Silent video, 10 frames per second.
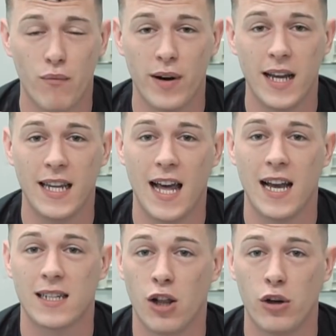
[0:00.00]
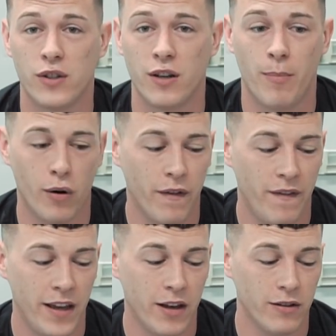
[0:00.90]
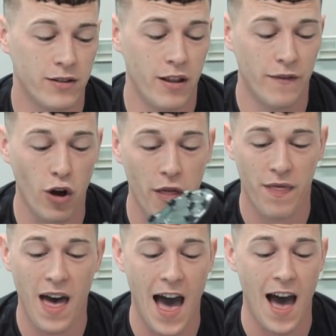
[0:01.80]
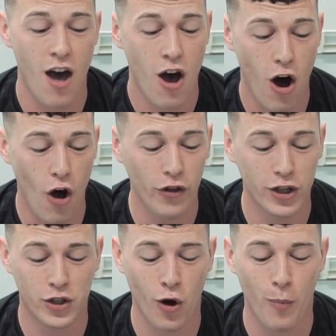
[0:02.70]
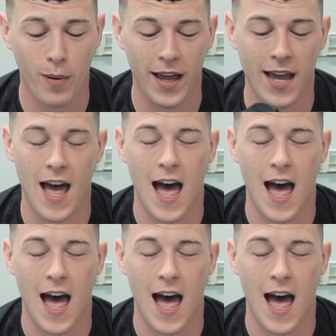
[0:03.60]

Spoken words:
a really nice close to the ball feel. So they've got that on the Soleplate